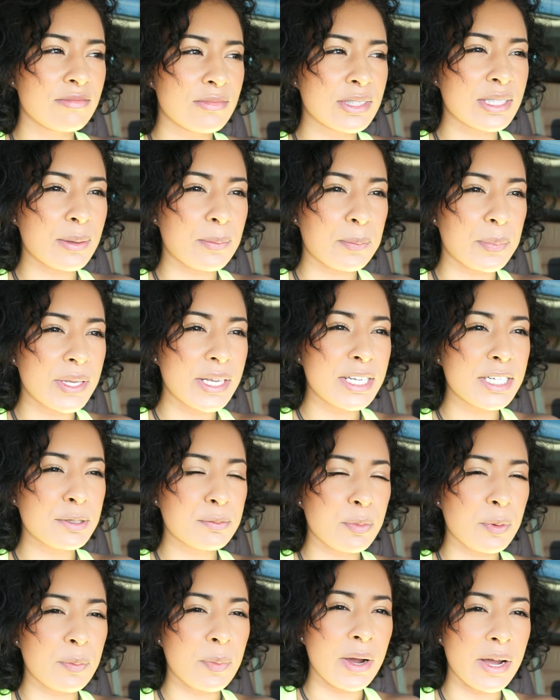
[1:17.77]
It's a peach
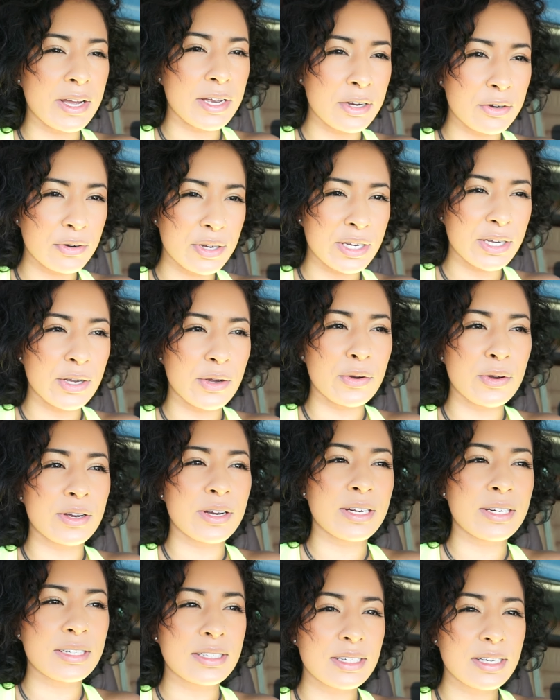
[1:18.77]
papaya Greek
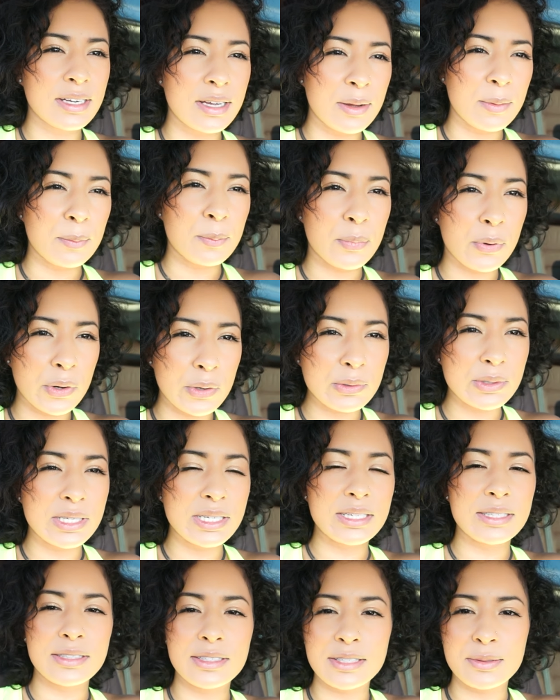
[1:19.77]
yogurt
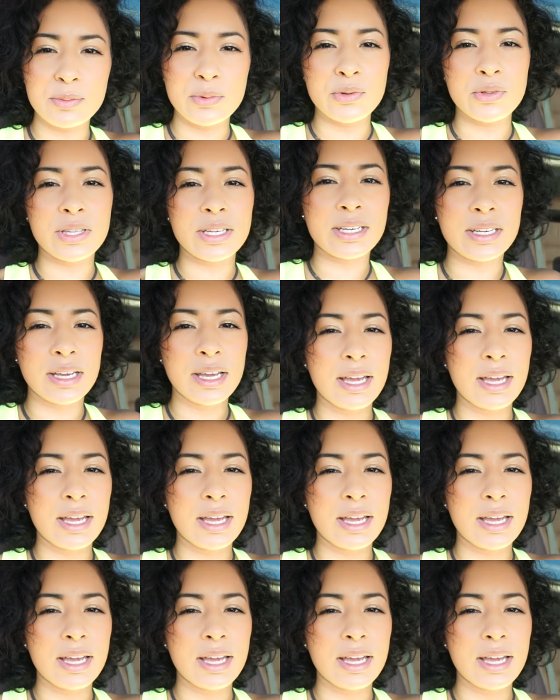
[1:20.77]
protein smoothie,